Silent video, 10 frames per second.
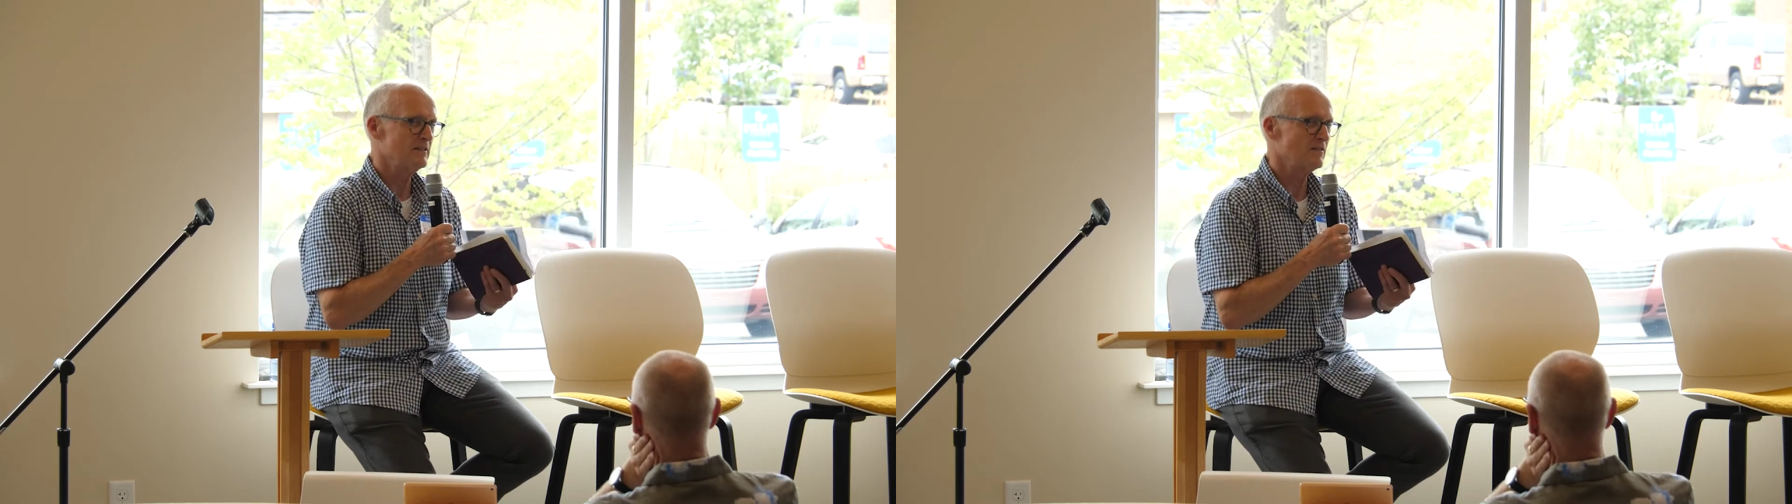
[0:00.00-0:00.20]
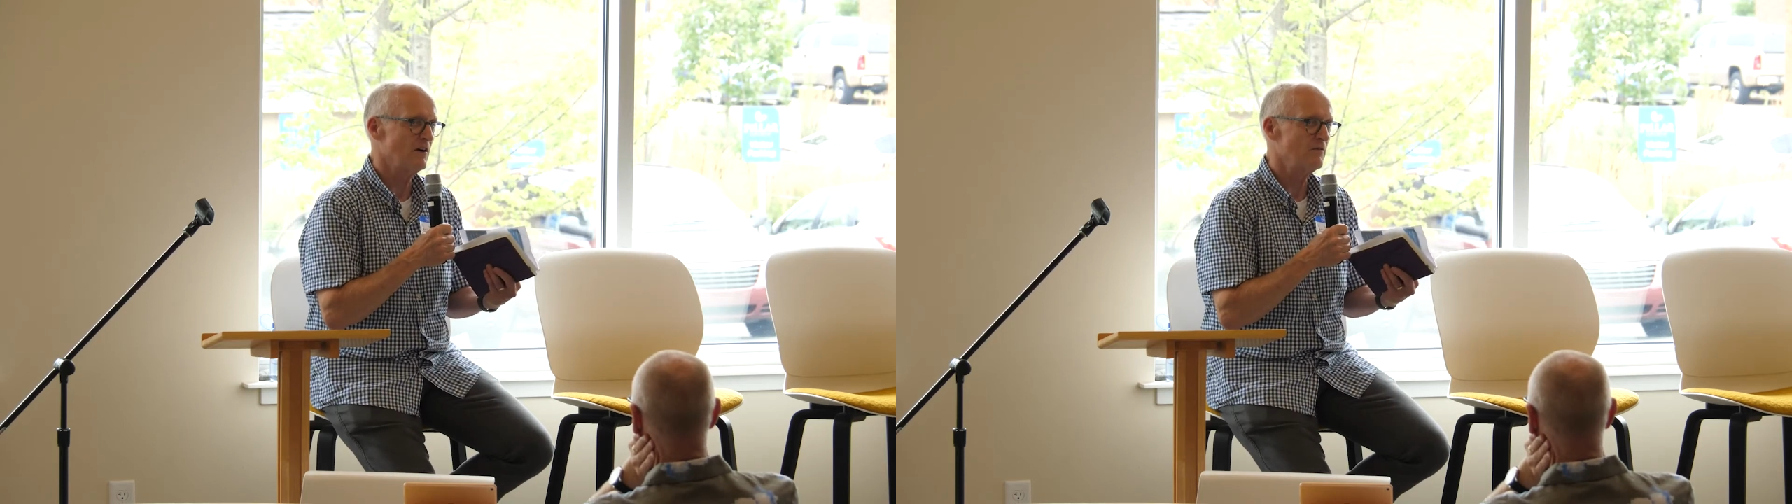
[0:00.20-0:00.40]

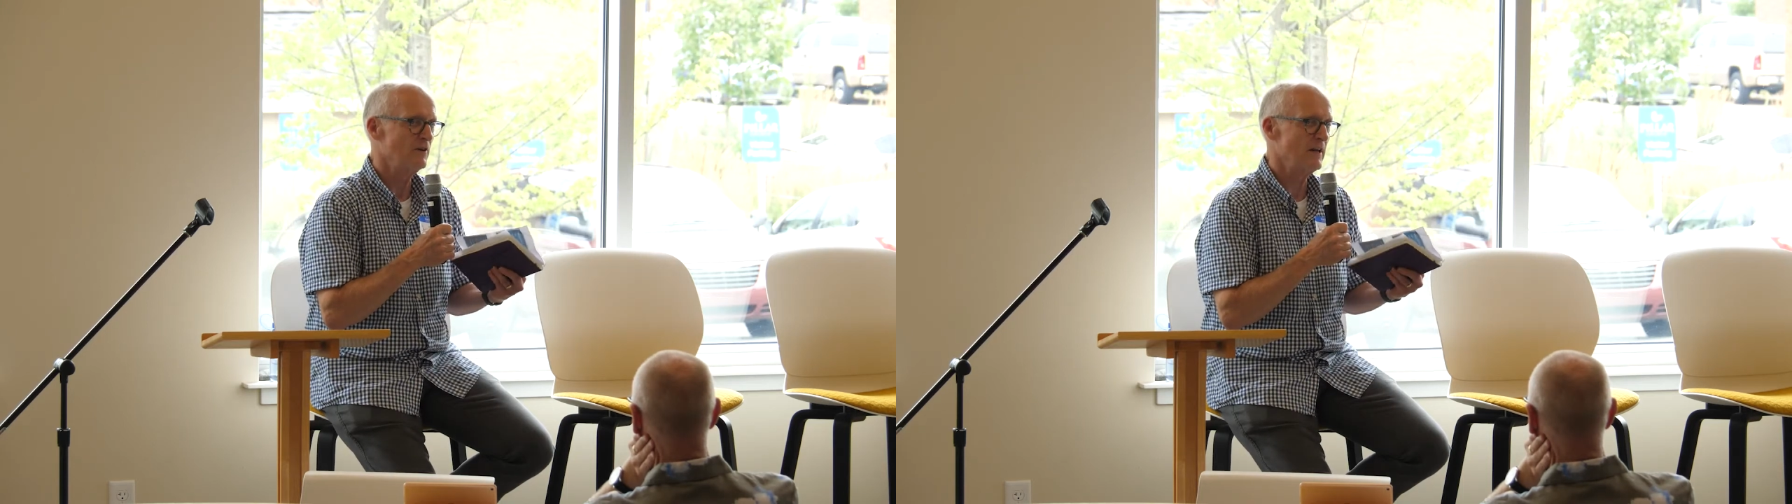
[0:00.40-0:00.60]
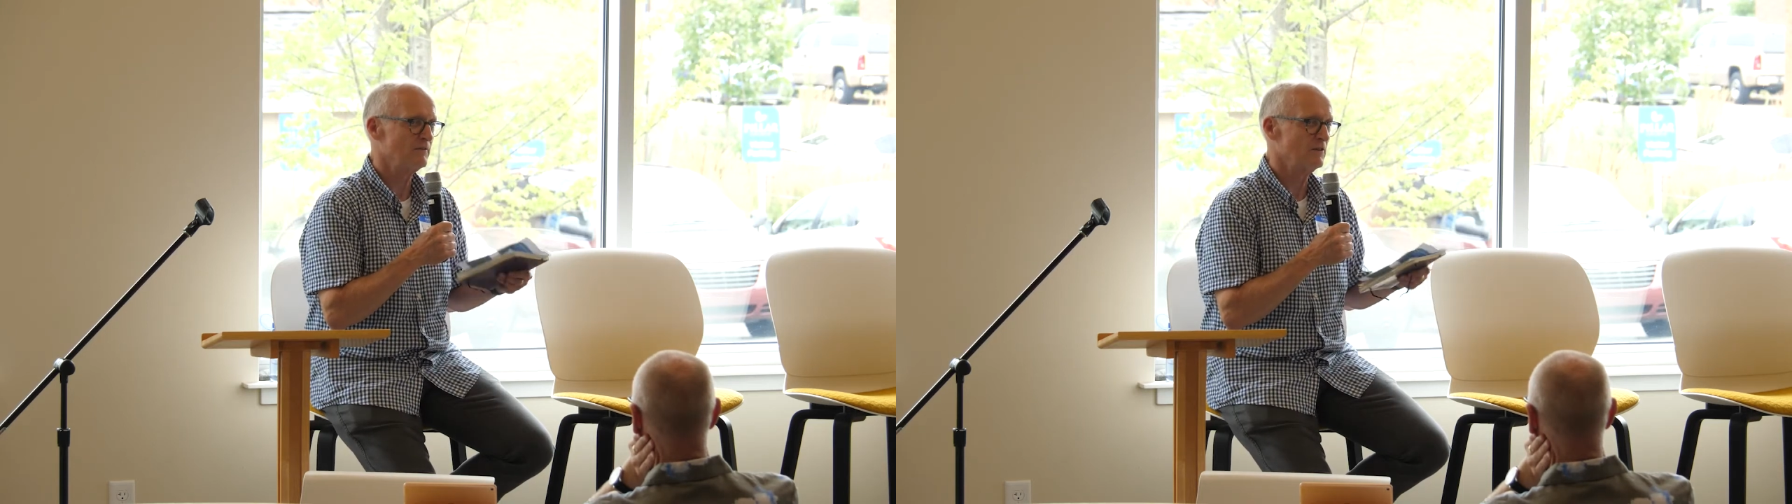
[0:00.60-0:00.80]

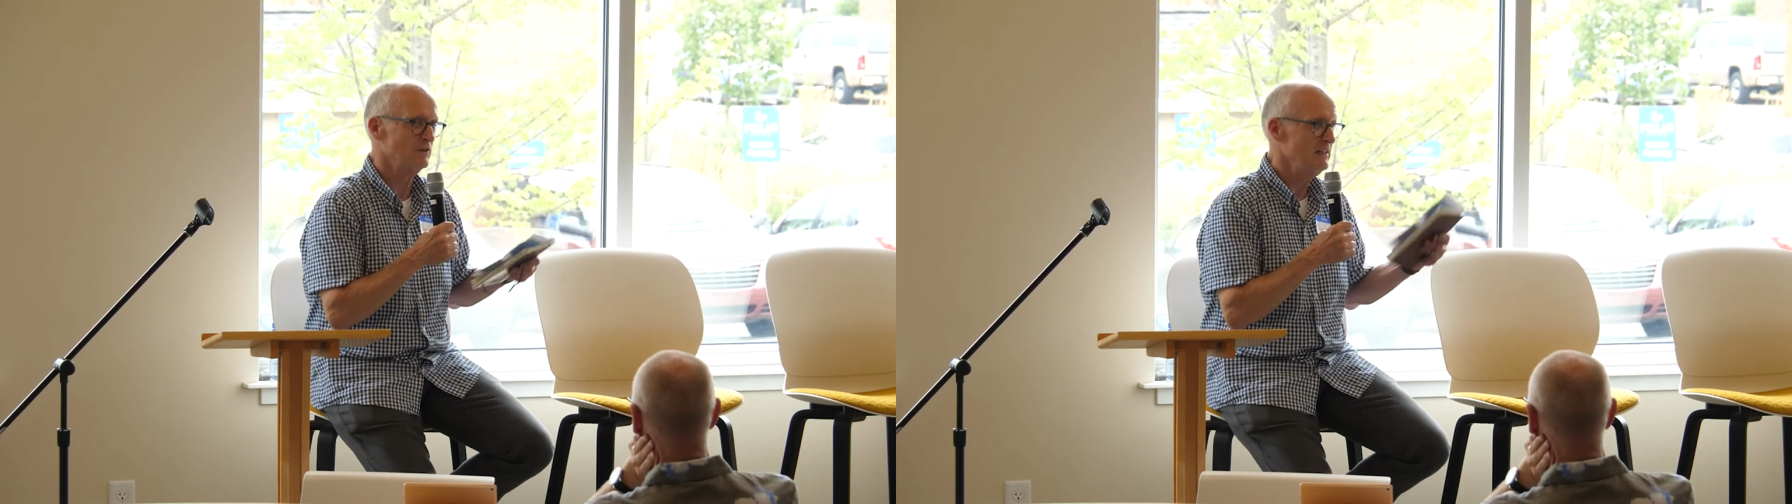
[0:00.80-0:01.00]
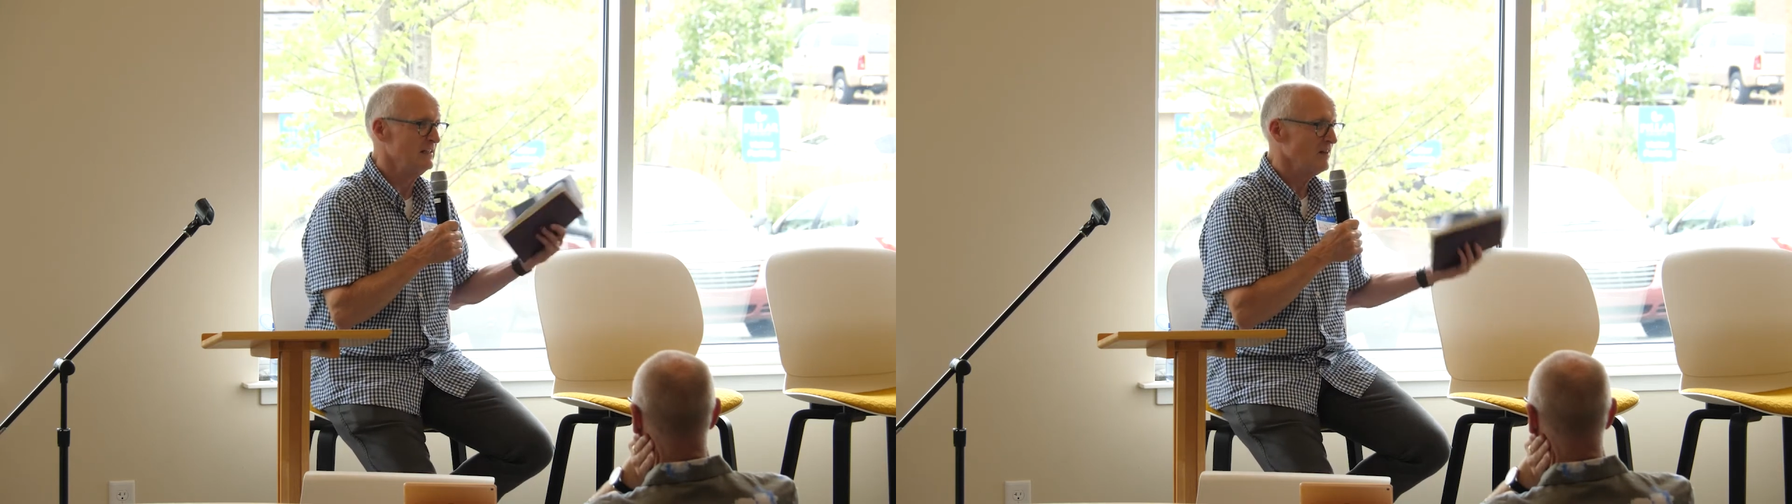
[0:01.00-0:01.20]
discovered after
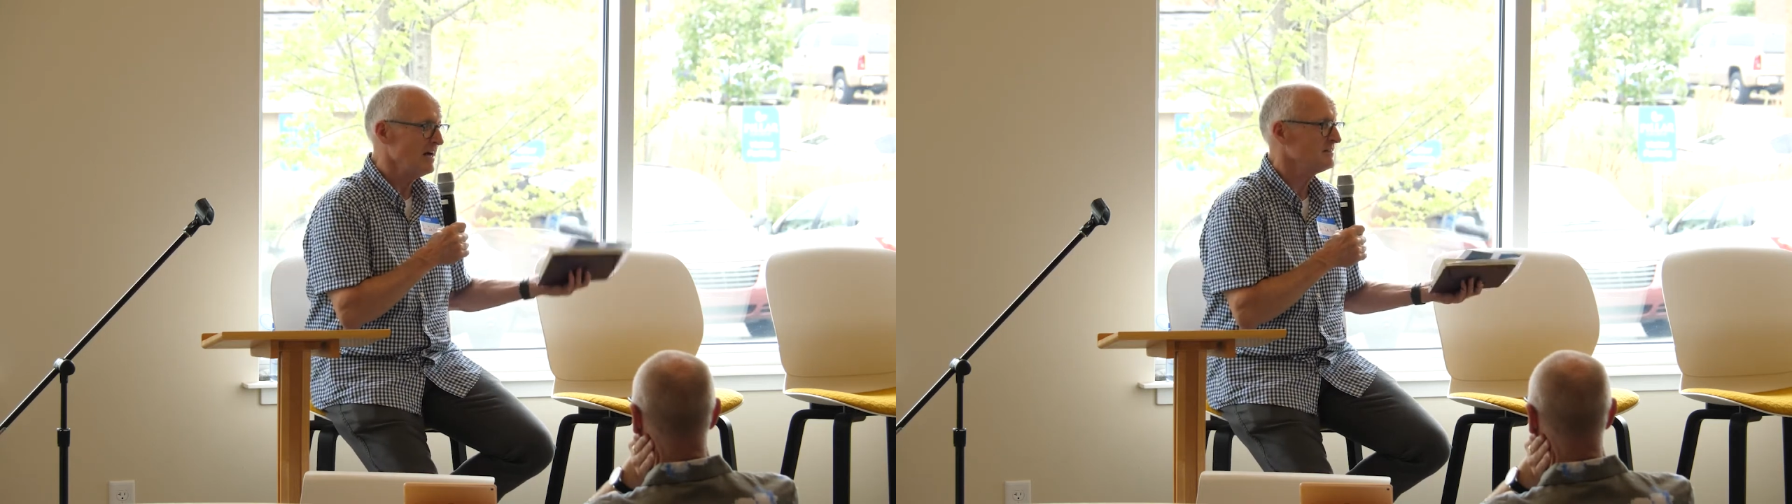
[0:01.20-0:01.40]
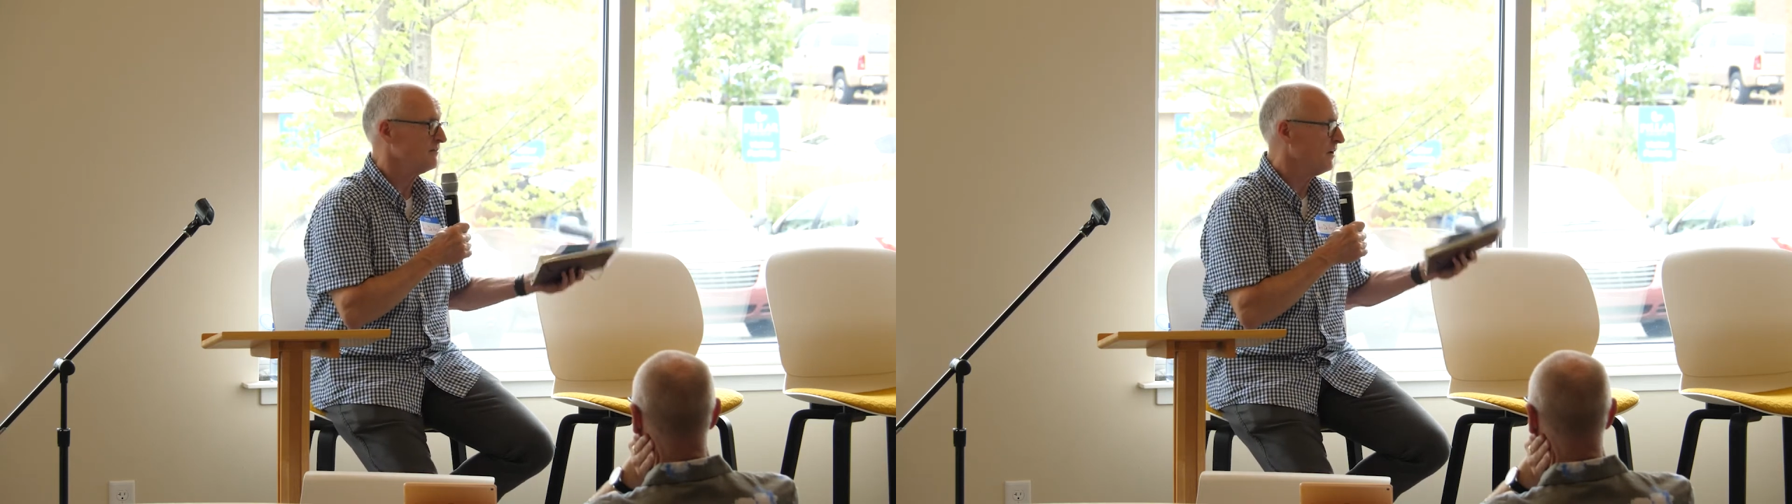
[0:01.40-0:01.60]
leading
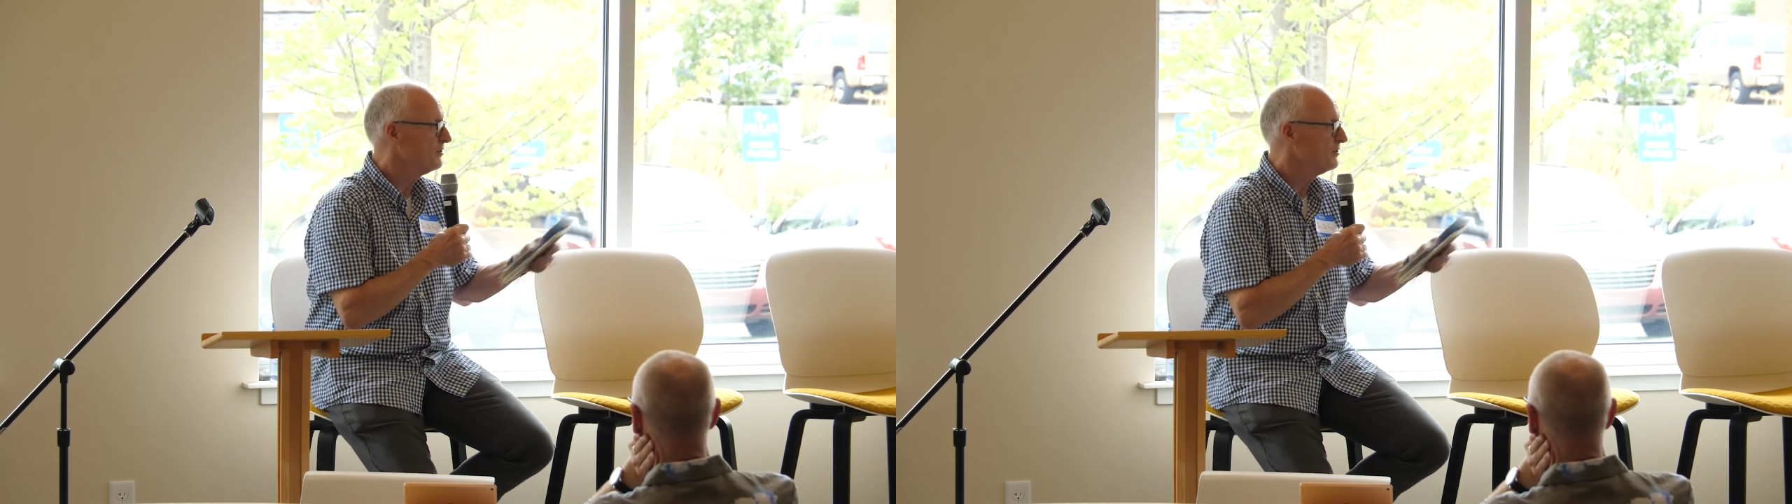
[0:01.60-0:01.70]
lots of